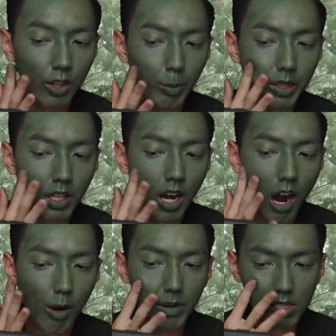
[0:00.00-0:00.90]
No matter
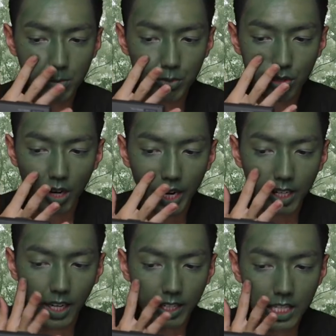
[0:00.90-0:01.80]
how much I'm
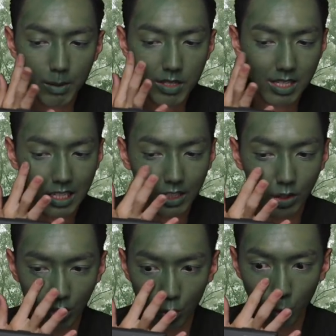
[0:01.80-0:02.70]
trying, I keep
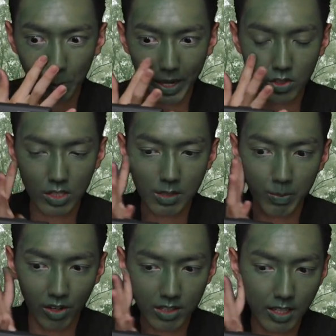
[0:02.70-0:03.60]
seeing new patchy
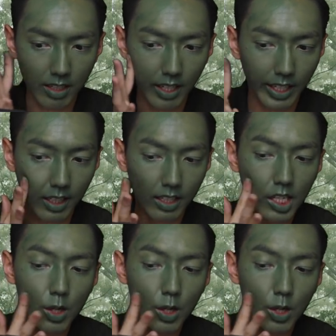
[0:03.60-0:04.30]
spots and like